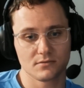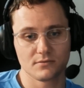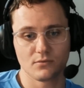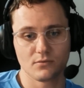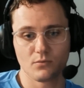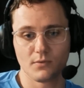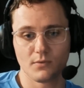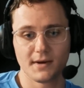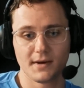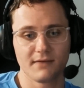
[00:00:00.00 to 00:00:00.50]

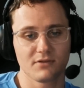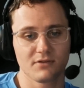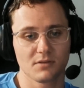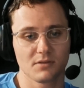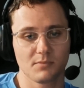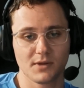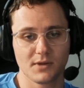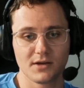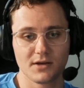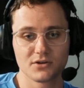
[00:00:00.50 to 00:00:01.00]
whatever the
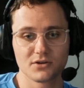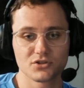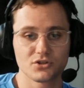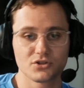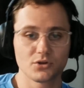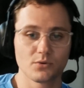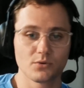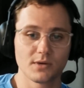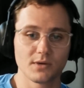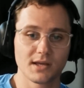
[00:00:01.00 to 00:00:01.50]
player's
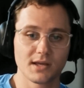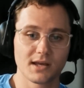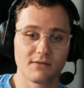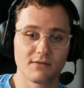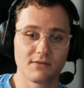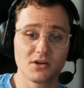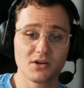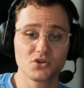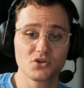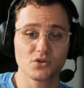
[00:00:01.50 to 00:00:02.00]
doing and
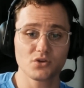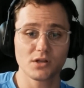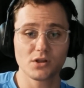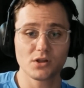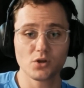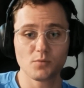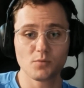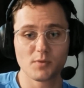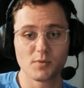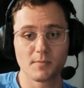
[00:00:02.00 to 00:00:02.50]
eventually
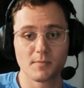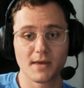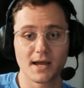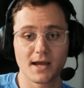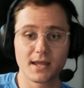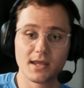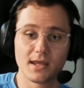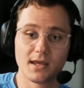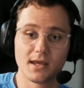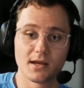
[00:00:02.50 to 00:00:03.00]
loop it
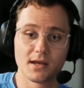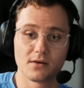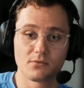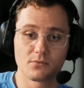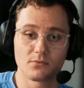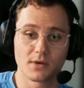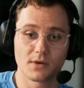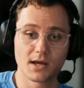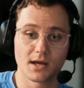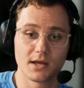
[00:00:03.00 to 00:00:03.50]
back in,
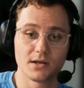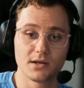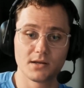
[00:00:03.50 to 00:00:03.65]
right? It